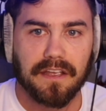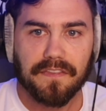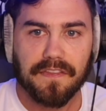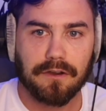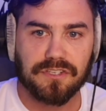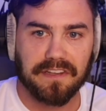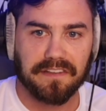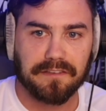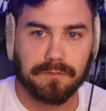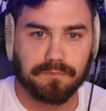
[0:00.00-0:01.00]
They are
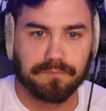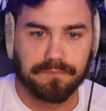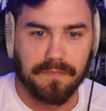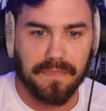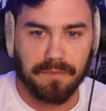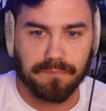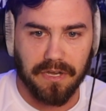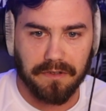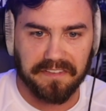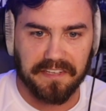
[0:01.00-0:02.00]
just
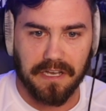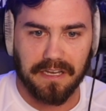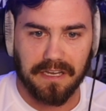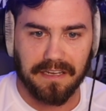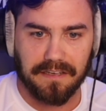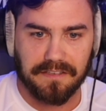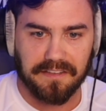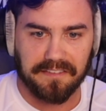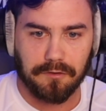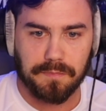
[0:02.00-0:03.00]
post hoc
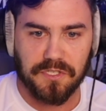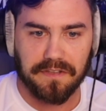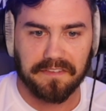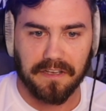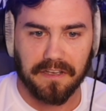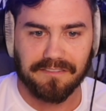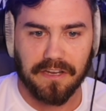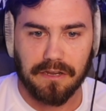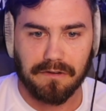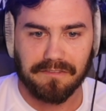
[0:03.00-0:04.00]
descriptions of
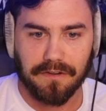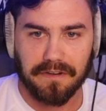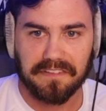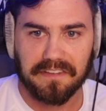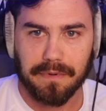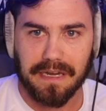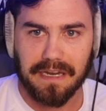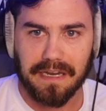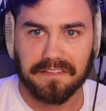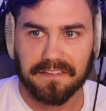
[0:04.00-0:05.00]
a universe that we
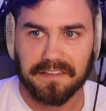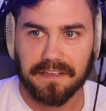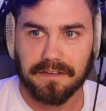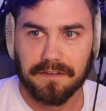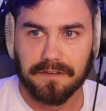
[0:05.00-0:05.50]
exist in.